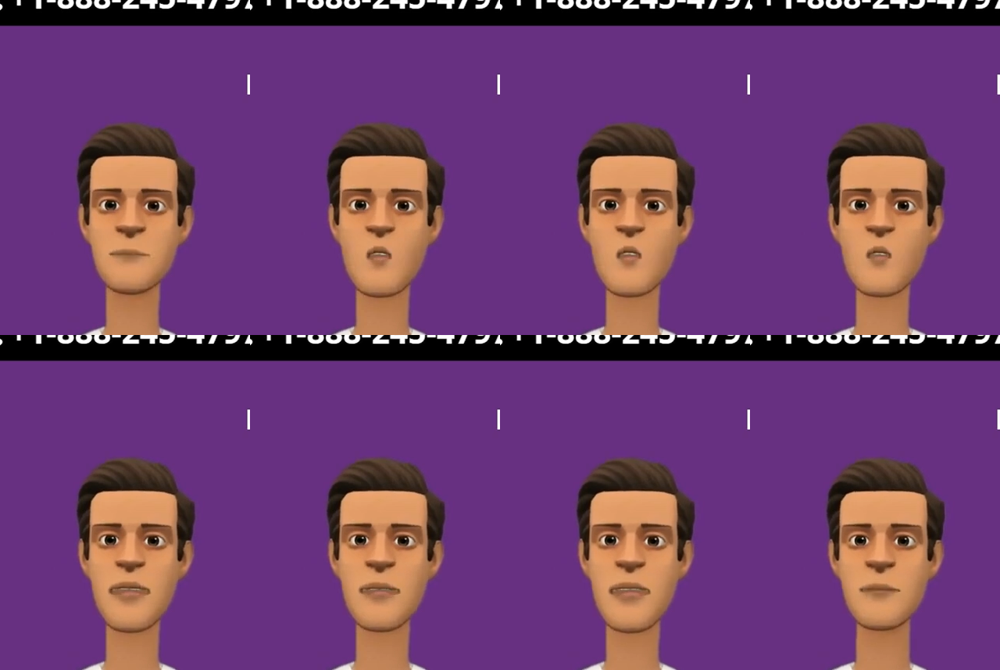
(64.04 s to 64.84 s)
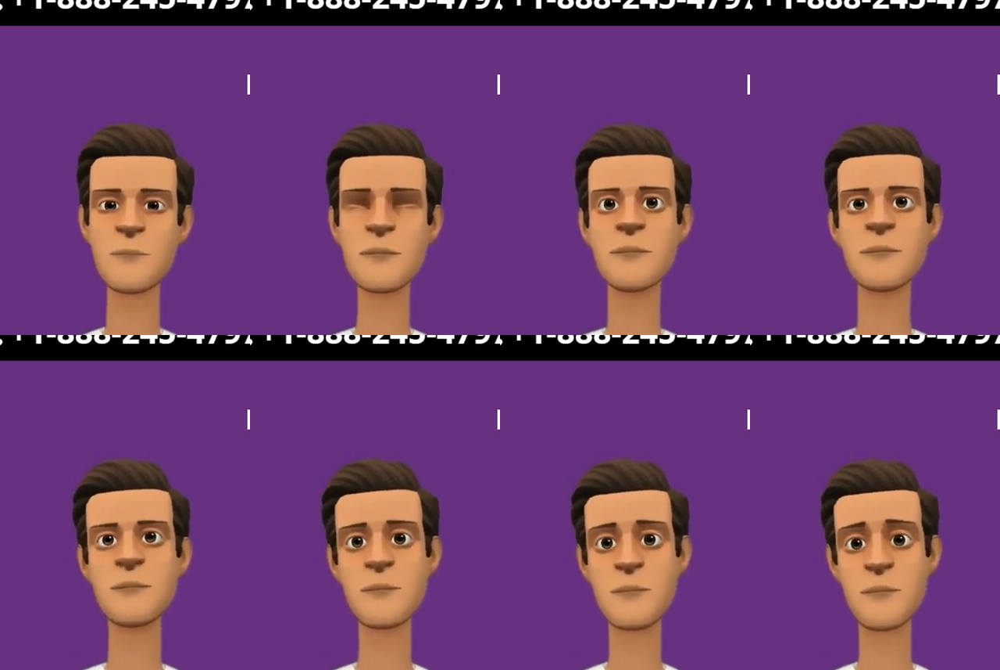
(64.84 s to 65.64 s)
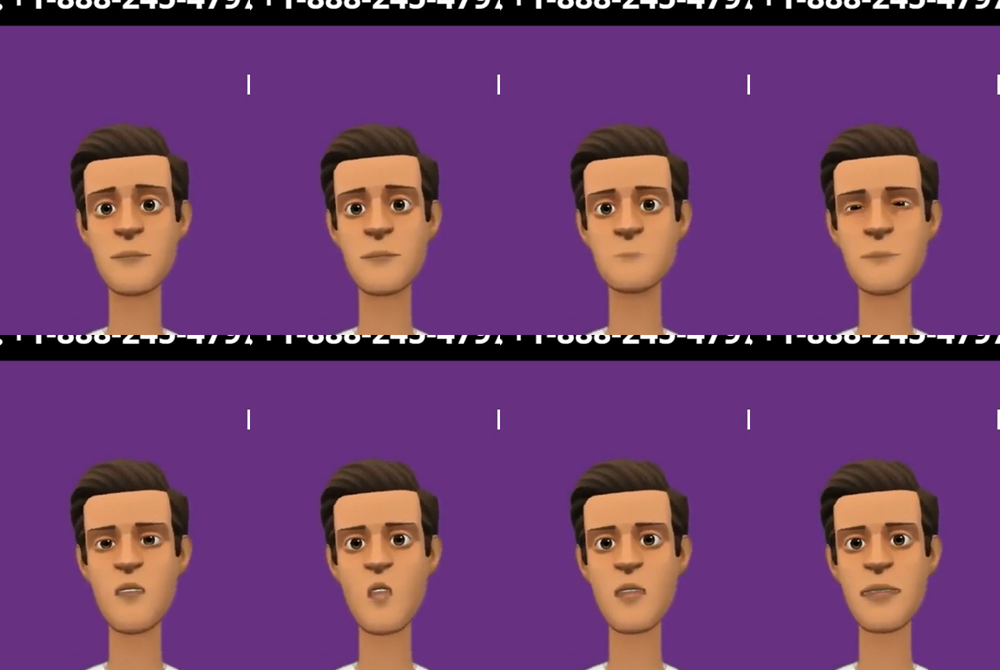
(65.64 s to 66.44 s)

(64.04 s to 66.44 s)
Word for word: supports the same. Before